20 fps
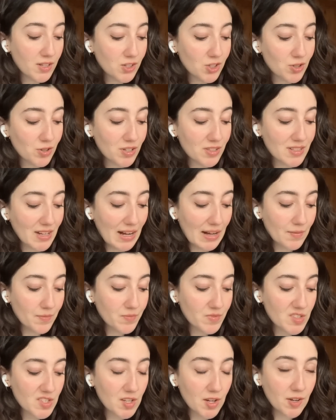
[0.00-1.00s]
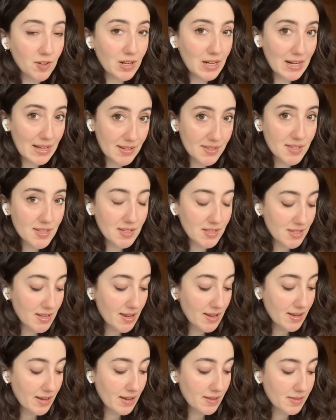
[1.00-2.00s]
enjoyed that. So let's
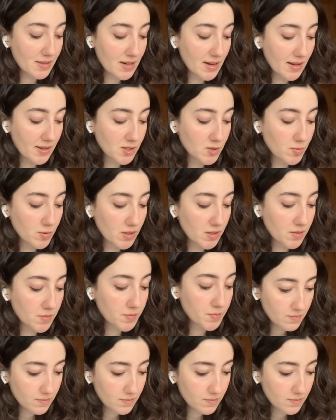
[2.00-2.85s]
hear the next one.